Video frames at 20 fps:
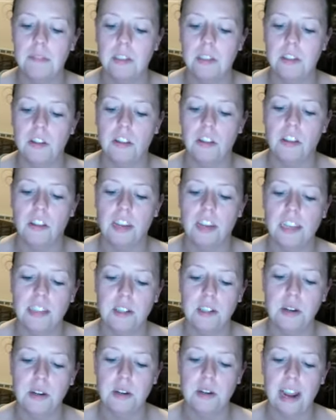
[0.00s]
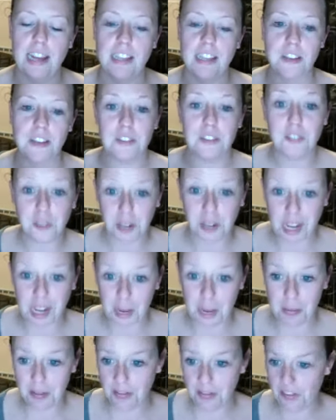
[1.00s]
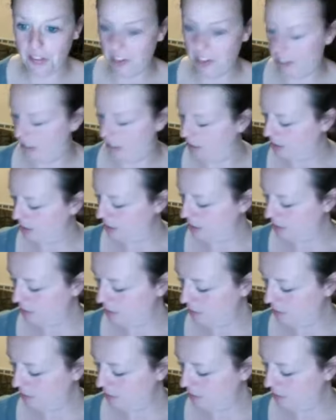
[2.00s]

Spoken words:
So these are great for a couple of things.